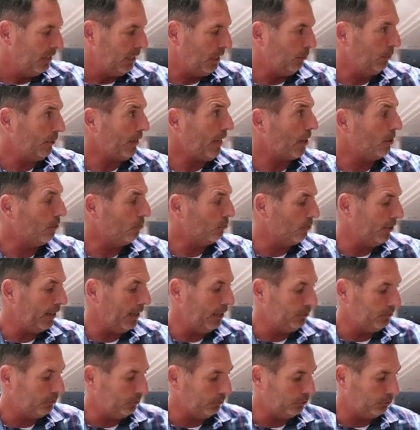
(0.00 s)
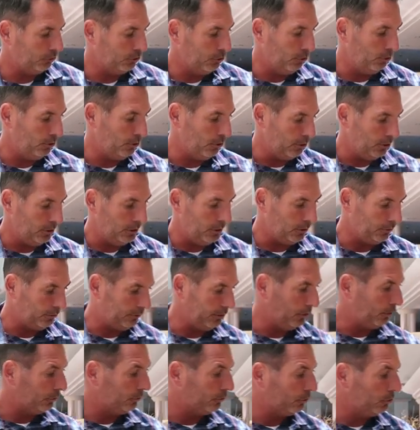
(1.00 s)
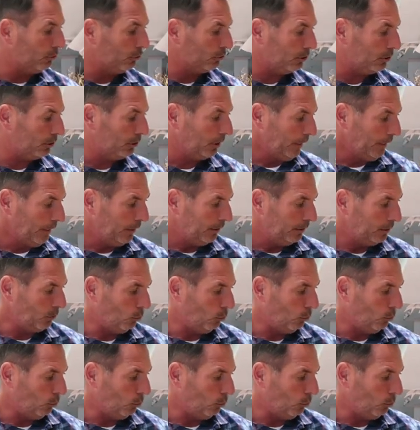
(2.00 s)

Here we got a Razor scooter and this little scooter,